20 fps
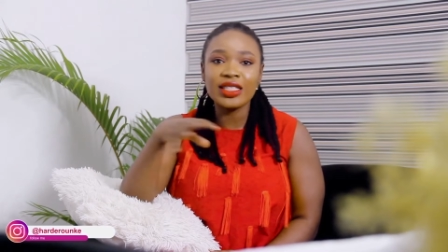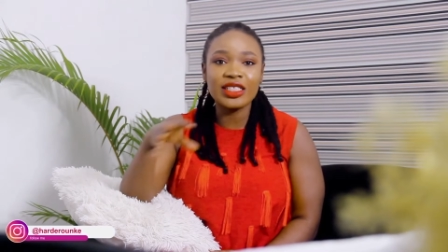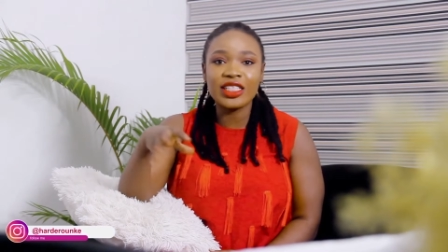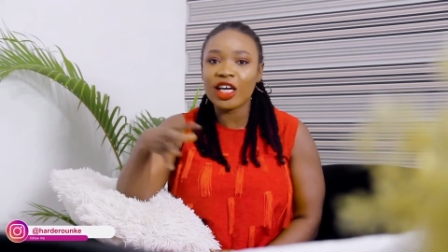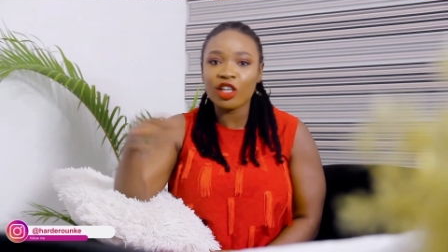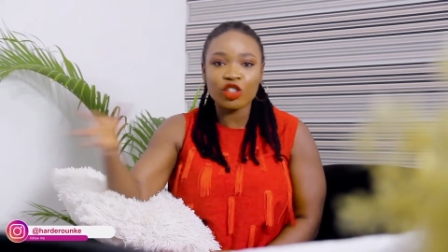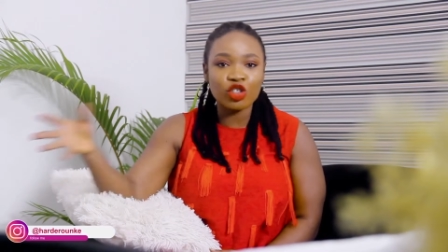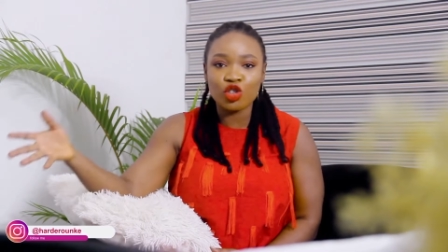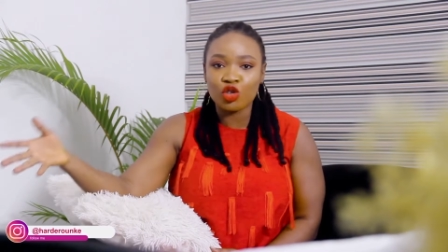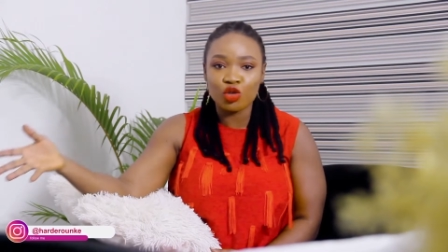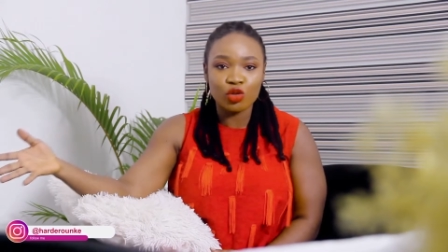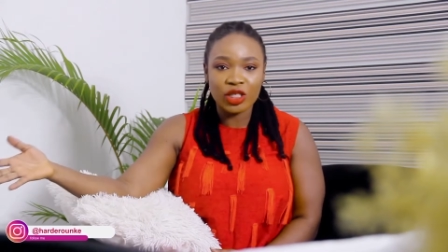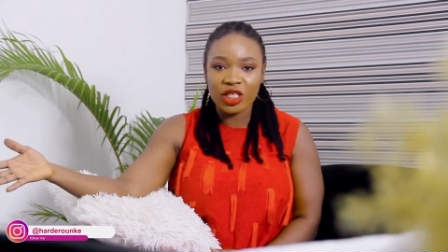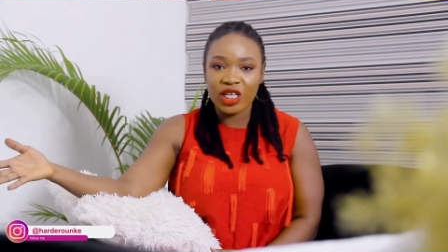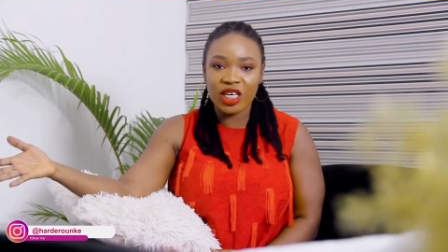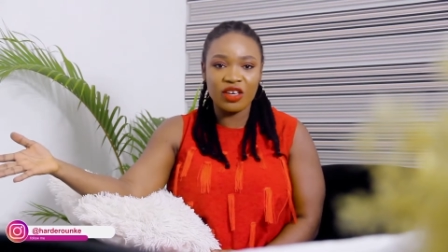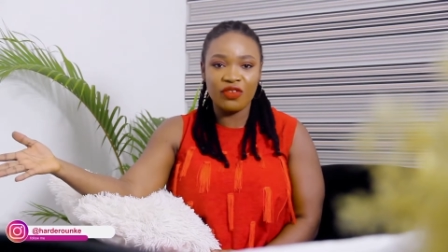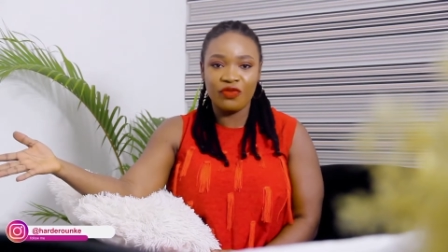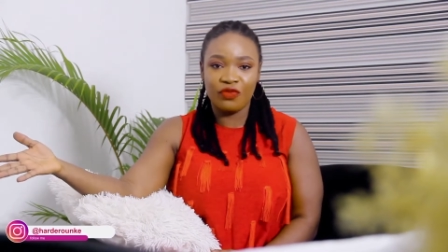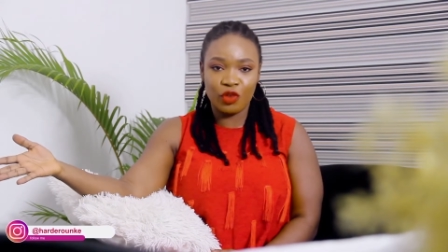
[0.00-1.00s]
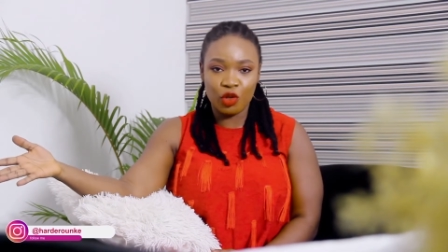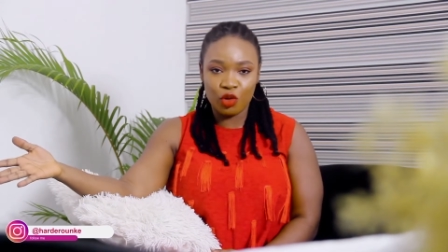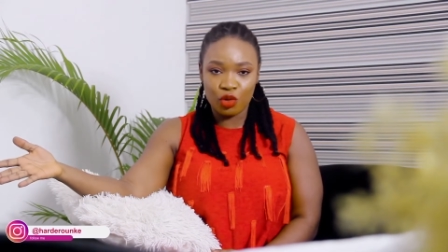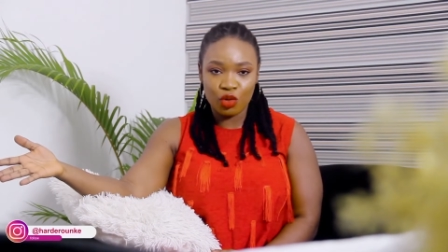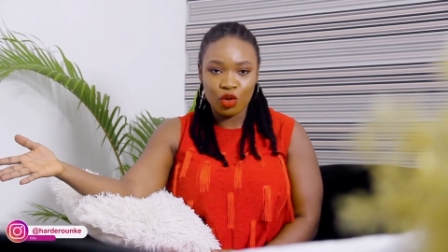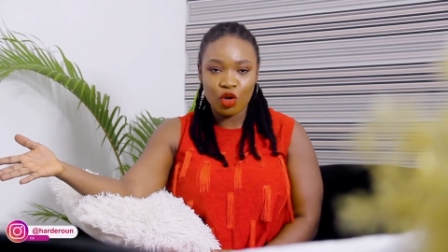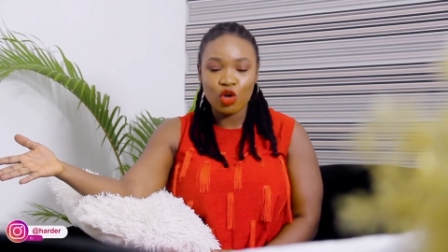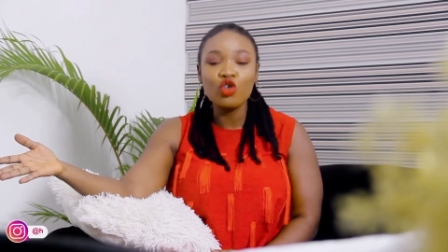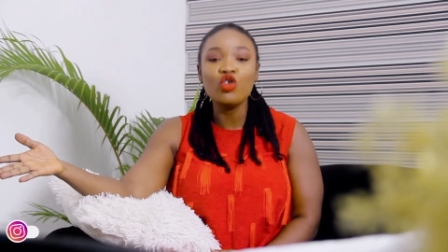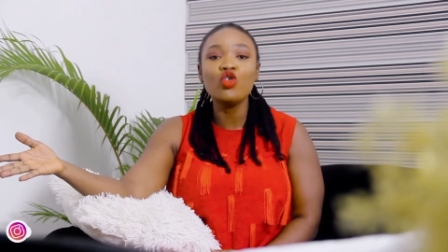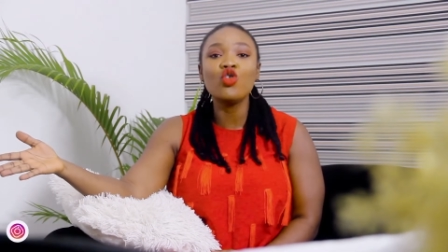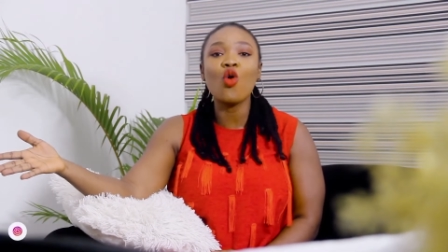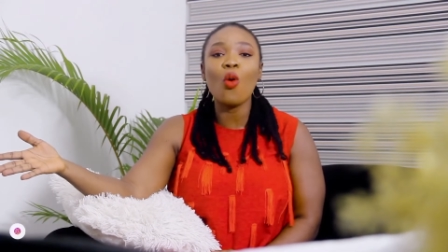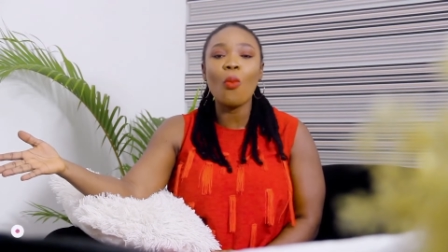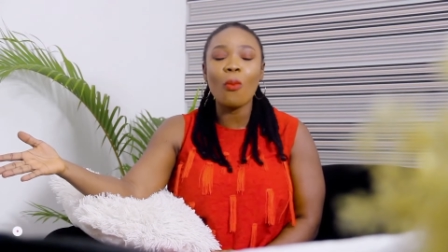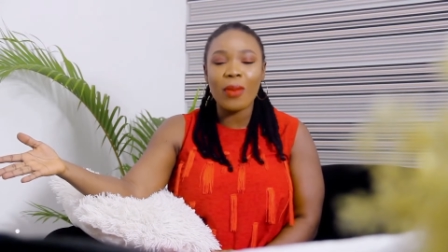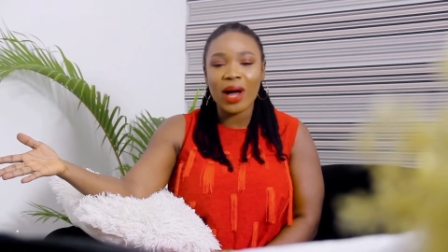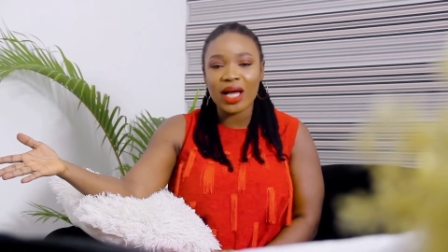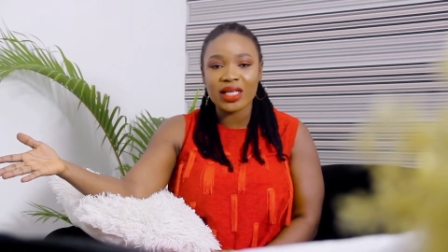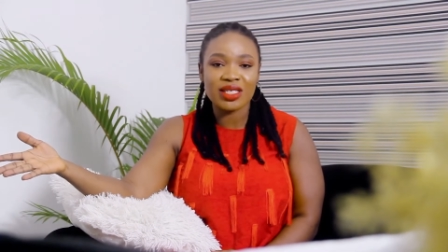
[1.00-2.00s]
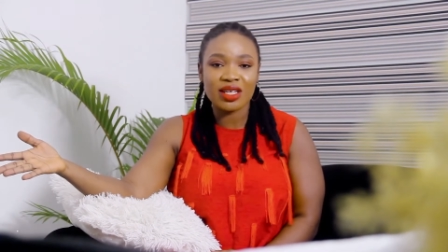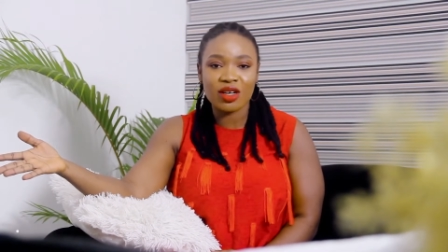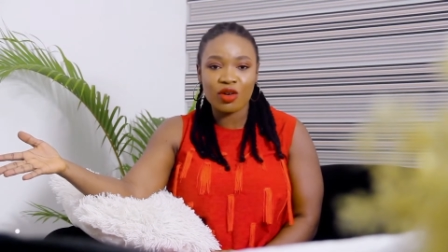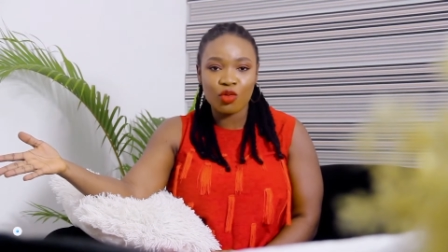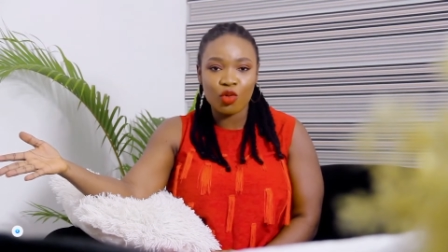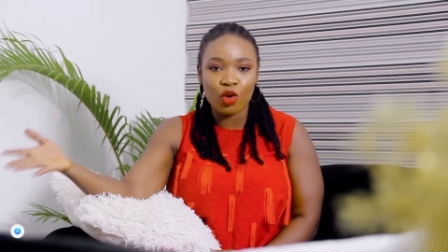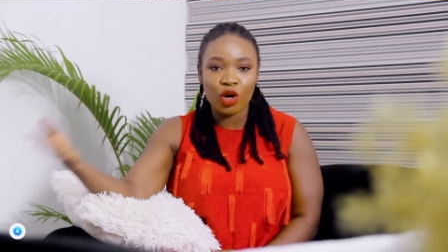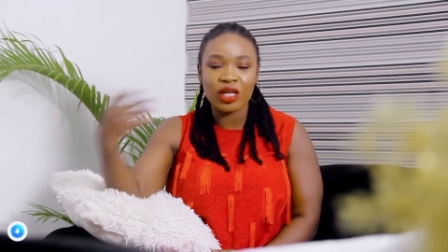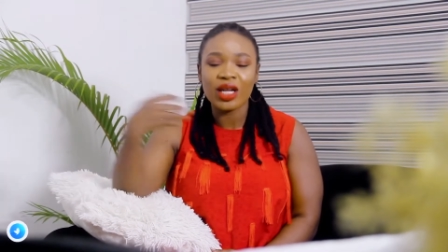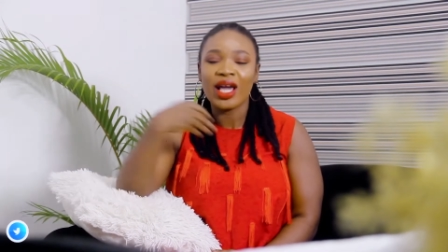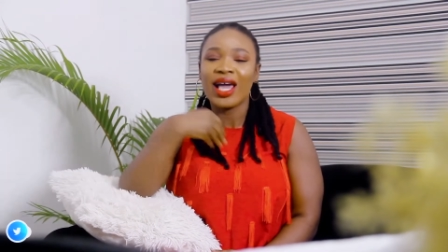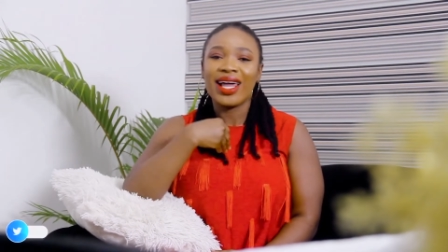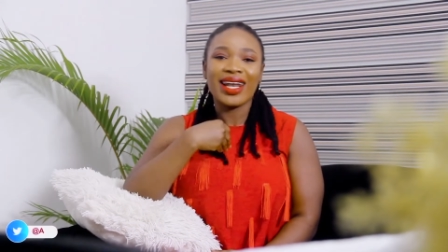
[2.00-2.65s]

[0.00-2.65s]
they should give you, no matter what,